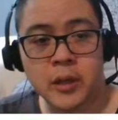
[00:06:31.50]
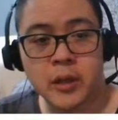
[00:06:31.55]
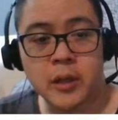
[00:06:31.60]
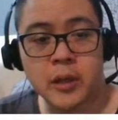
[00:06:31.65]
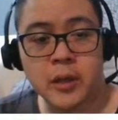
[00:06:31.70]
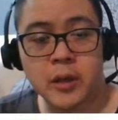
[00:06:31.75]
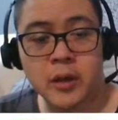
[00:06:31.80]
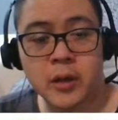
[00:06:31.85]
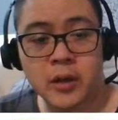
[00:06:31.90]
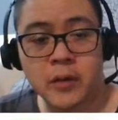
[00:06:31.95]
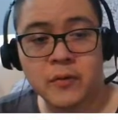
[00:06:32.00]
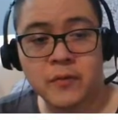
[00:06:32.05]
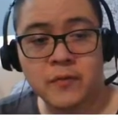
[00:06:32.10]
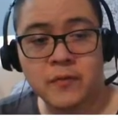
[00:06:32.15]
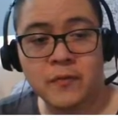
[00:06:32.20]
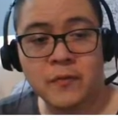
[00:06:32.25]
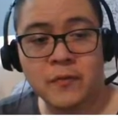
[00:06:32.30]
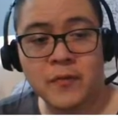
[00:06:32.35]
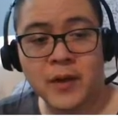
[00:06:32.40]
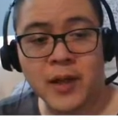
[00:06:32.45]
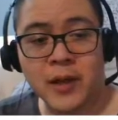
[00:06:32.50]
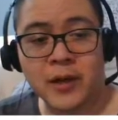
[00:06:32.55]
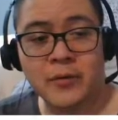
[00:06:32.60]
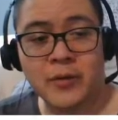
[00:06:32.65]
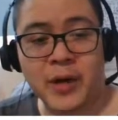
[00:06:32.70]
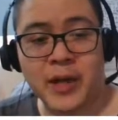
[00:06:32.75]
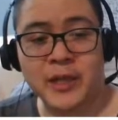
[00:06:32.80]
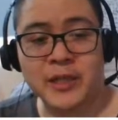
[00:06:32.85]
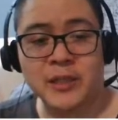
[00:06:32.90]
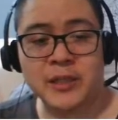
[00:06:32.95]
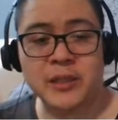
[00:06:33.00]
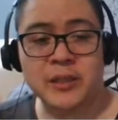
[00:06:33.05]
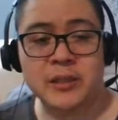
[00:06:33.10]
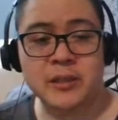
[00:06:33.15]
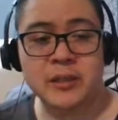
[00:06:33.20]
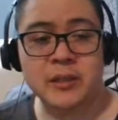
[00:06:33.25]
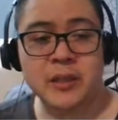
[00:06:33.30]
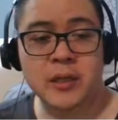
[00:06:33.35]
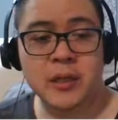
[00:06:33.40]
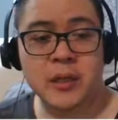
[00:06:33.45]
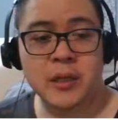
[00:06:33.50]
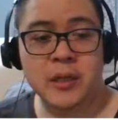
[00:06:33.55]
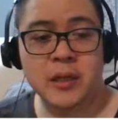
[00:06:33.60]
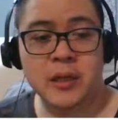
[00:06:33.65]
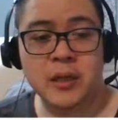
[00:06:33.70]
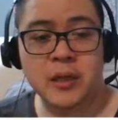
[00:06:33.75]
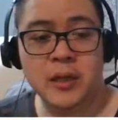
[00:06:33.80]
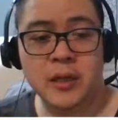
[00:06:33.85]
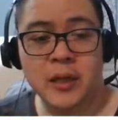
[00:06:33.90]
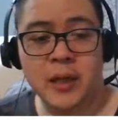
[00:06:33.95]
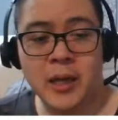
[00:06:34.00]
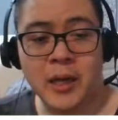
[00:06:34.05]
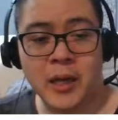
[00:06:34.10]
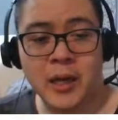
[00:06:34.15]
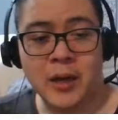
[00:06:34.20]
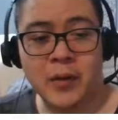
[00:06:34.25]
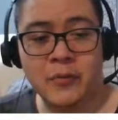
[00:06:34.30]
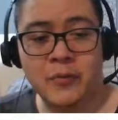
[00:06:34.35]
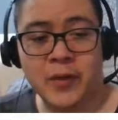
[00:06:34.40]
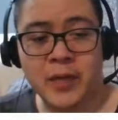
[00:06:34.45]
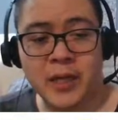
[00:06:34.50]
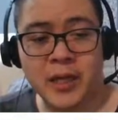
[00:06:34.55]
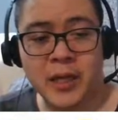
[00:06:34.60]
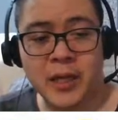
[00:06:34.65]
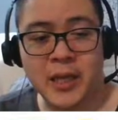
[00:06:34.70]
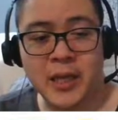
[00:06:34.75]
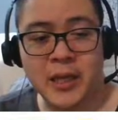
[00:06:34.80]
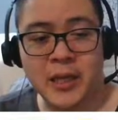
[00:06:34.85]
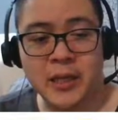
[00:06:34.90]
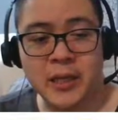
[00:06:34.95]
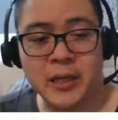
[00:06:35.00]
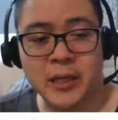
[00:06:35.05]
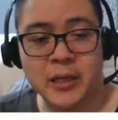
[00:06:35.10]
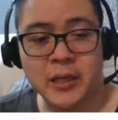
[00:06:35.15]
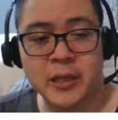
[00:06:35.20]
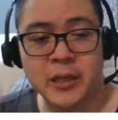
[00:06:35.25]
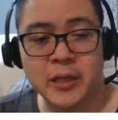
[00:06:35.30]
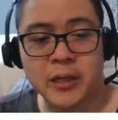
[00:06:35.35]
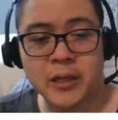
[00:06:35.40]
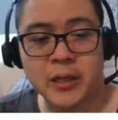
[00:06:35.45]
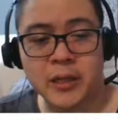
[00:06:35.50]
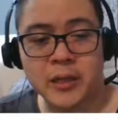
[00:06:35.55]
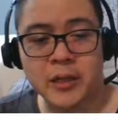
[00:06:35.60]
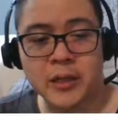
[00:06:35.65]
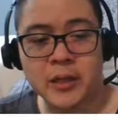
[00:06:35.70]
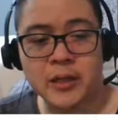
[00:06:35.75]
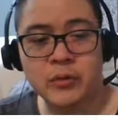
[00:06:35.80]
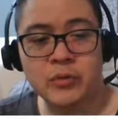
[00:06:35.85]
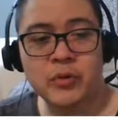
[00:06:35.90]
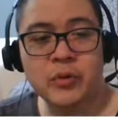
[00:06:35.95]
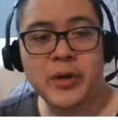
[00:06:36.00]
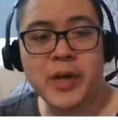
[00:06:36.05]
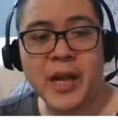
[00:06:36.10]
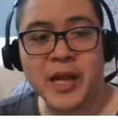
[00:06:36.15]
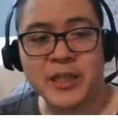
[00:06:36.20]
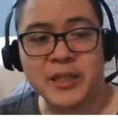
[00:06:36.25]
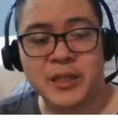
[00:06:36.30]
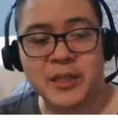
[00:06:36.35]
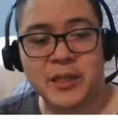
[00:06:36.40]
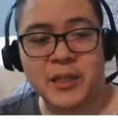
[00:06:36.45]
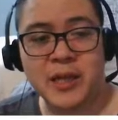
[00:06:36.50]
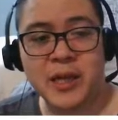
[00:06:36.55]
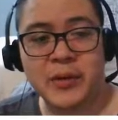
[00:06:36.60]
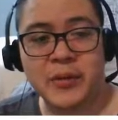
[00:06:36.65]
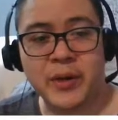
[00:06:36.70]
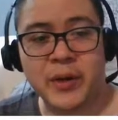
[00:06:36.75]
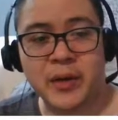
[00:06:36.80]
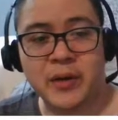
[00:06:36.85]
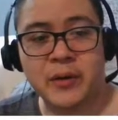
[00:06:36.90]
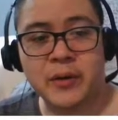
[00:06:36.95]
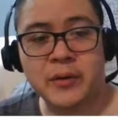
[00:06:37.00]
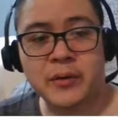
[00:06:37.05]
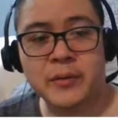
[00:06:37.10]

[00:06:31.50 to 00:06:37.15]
conflagration. We need ruination. There we go.